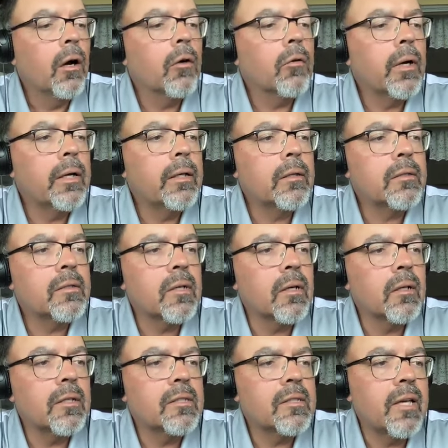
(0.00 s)
All right,
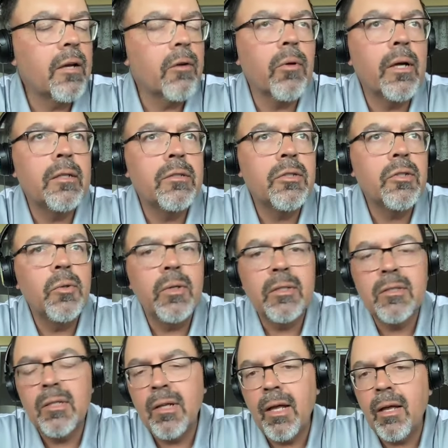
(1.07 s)
let's get right to
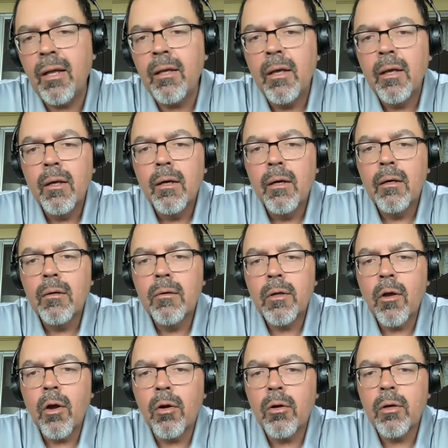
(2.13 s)
it today.
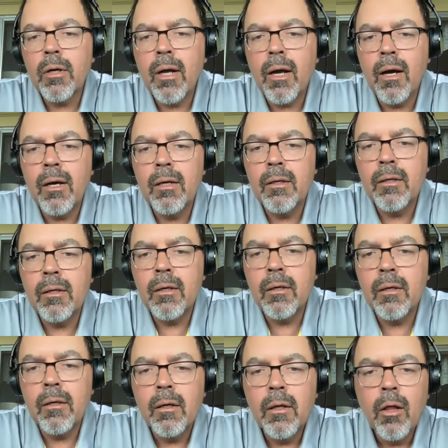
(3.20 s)
Heard
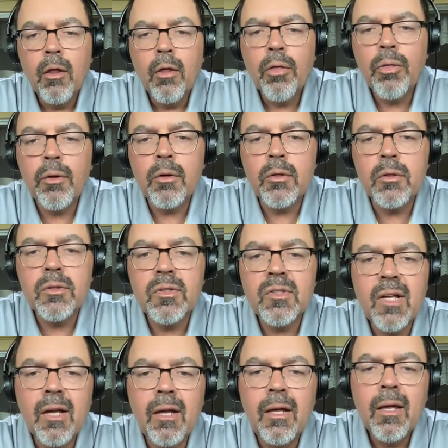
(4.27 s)
on
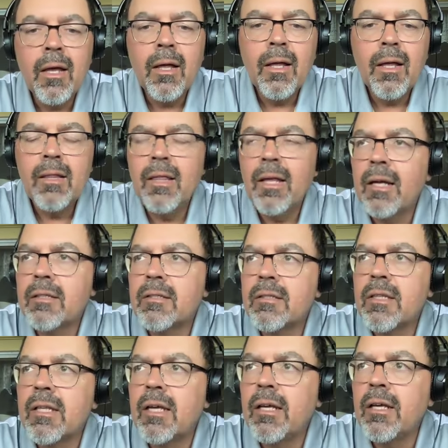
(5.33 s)
Thursday that
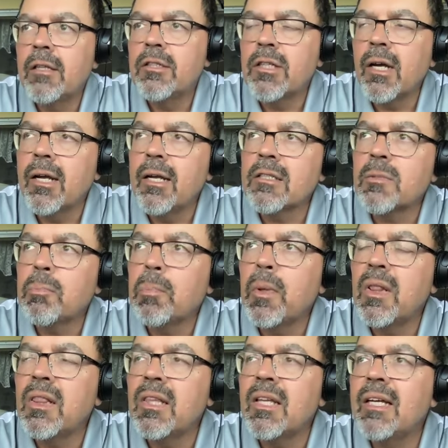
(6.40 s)
the Giants
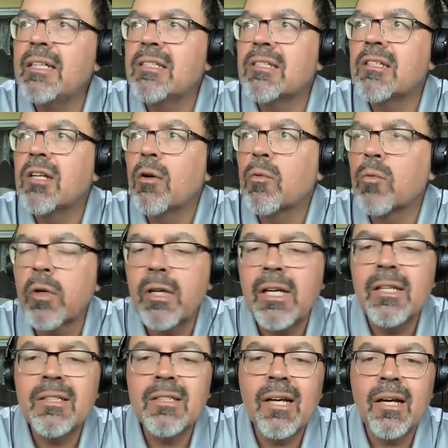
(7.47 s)
placed
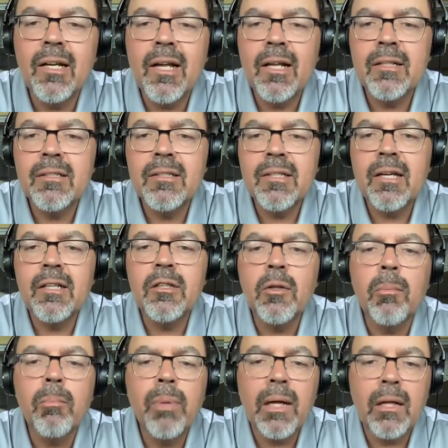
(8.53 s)
rookie tight end
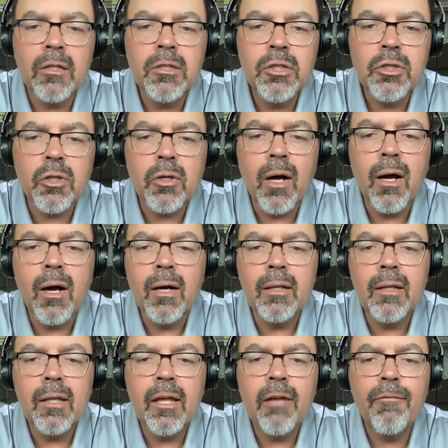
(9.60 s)
Daniel Bellinger
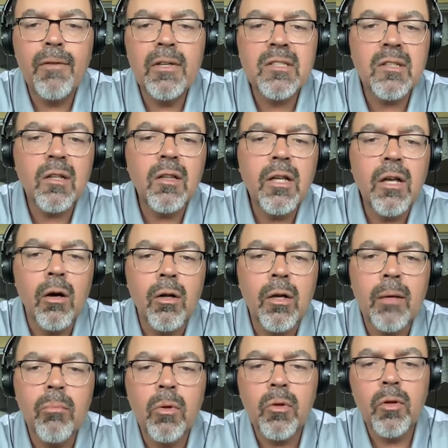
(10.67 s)
on the physically
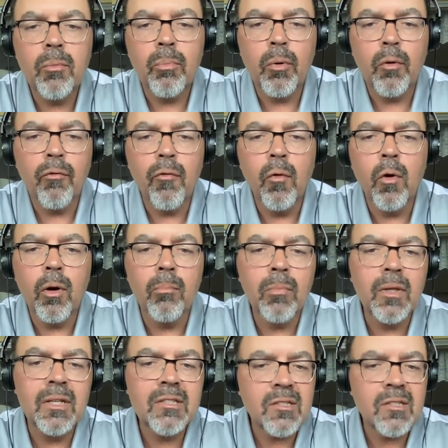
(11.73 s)
unable to
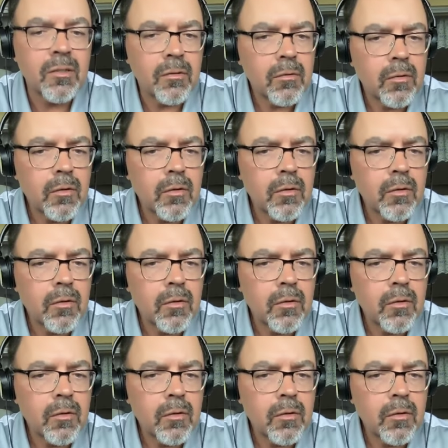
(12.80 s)
perform list,